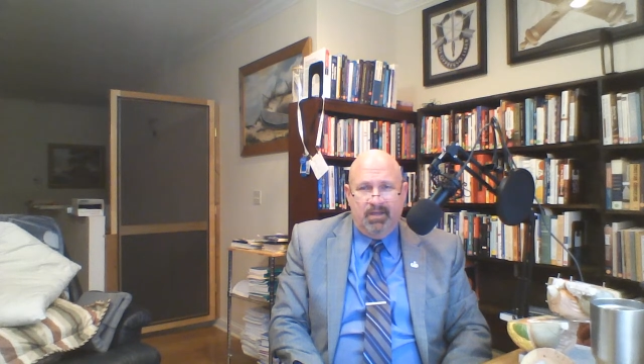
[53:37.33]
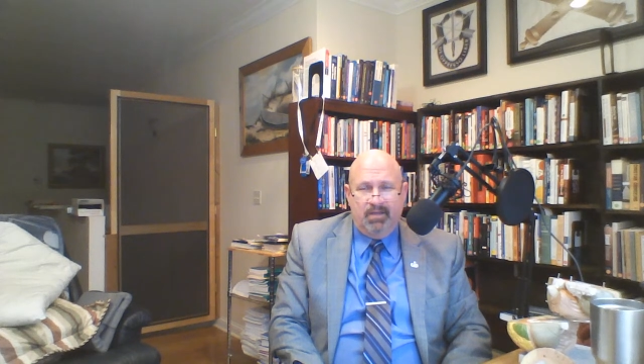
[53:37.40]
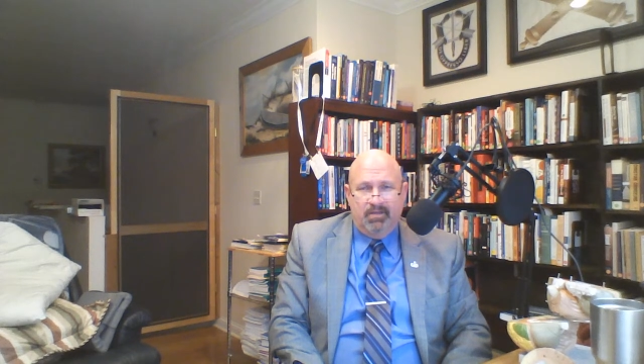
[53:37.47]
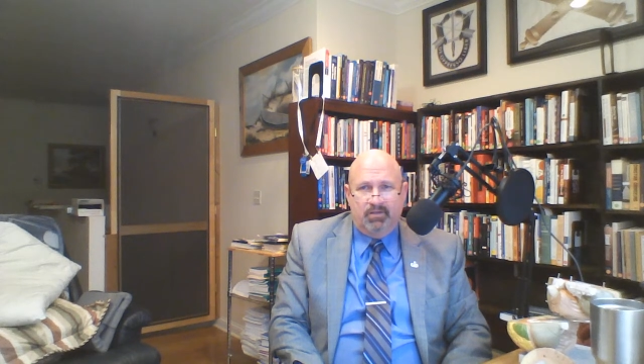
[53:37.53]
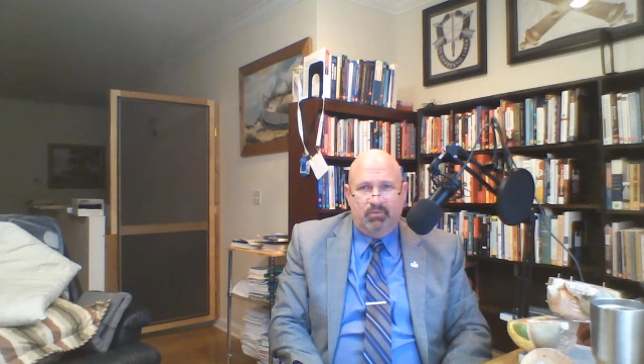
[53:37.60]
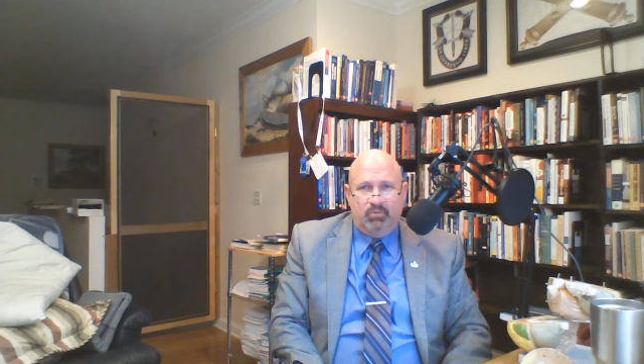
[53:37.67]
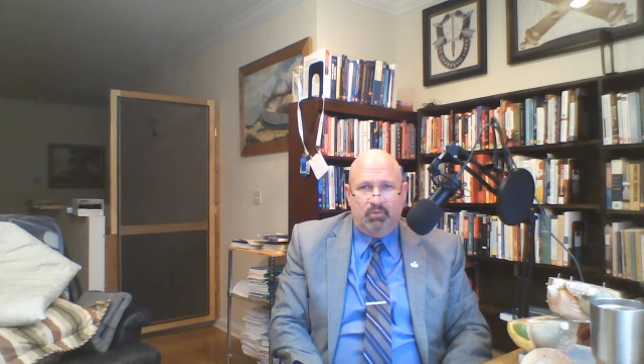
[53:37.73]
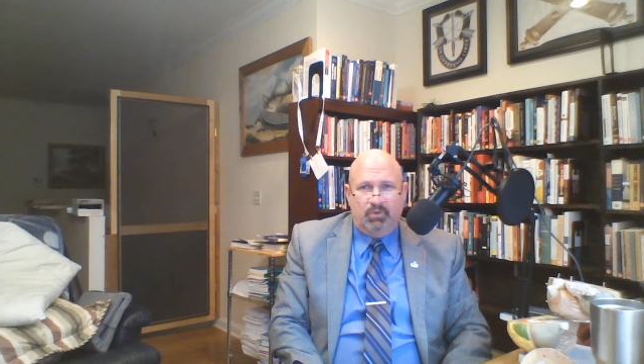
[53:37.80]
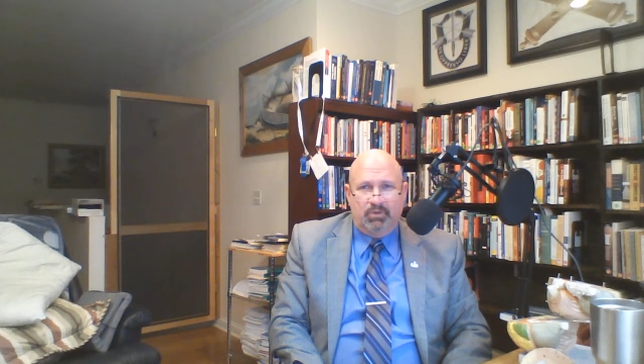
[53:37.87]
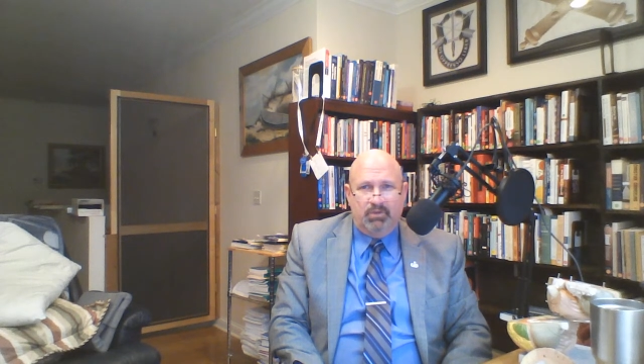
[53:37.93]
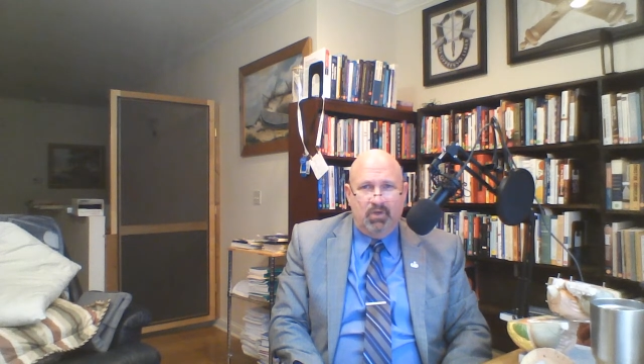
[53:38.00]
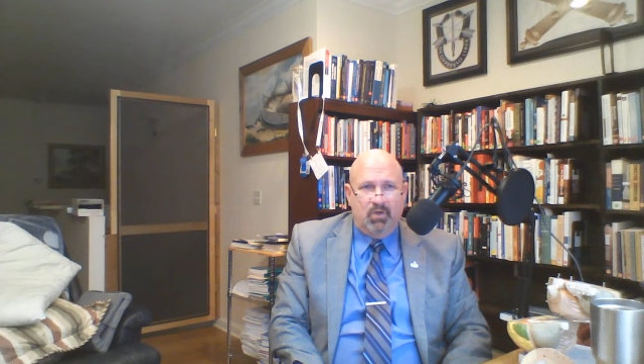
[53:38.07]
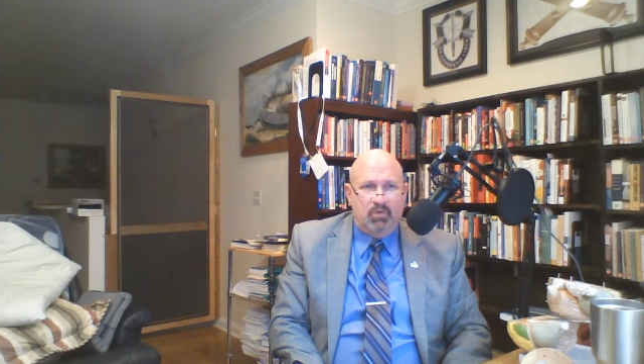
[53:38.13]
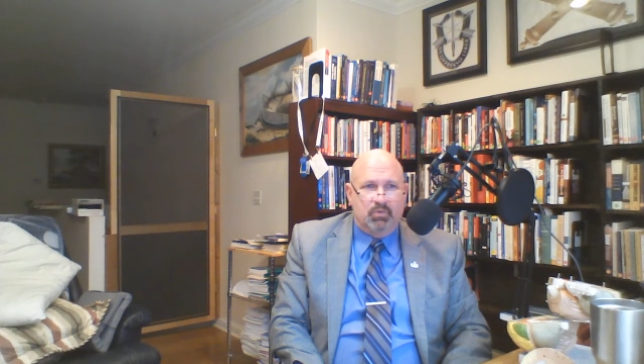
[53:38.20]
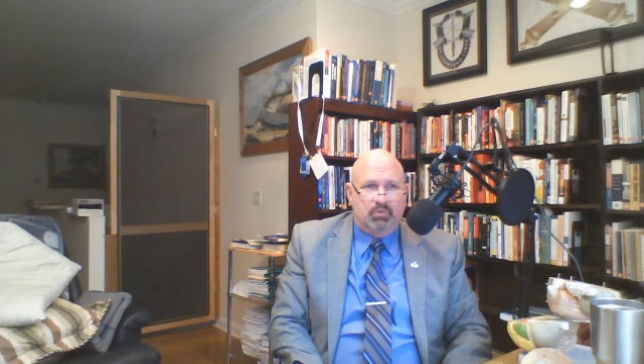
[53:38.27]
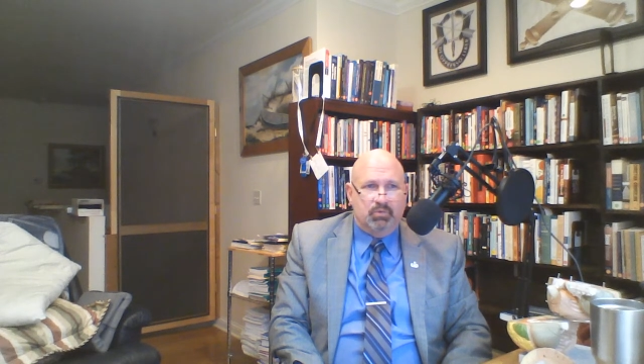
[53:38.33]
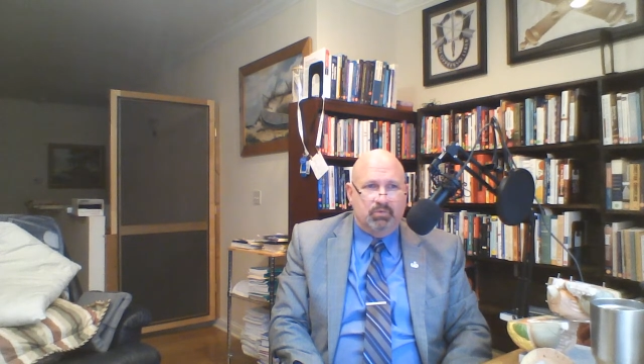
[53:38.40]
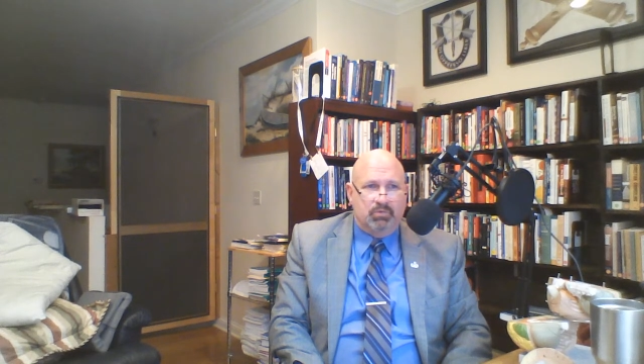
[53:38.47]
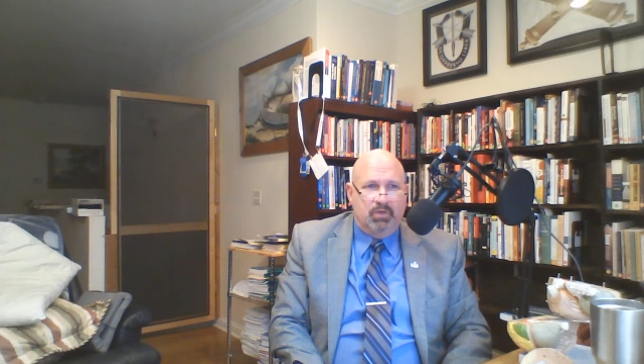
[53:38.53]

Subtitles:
there's really no